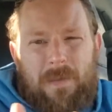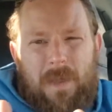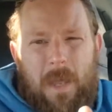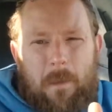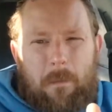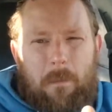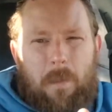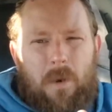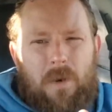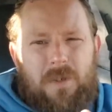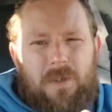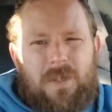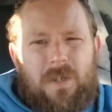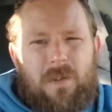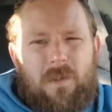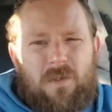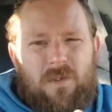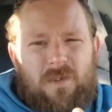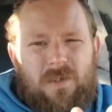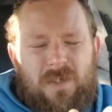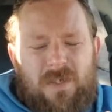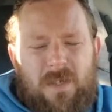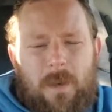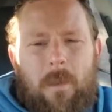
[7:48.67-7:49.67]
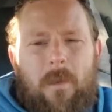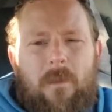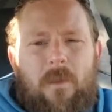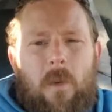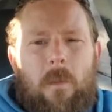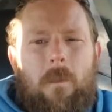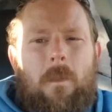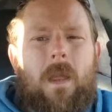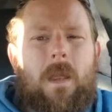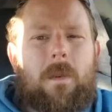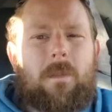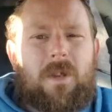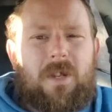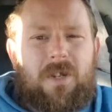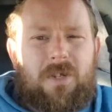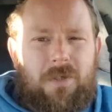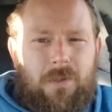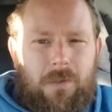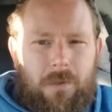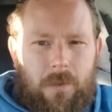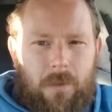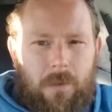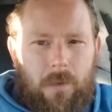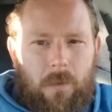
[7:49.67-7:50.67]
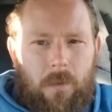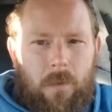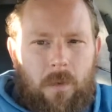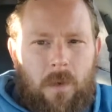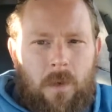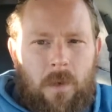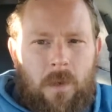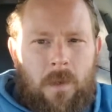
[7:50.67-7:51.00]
that person, some of it may be true,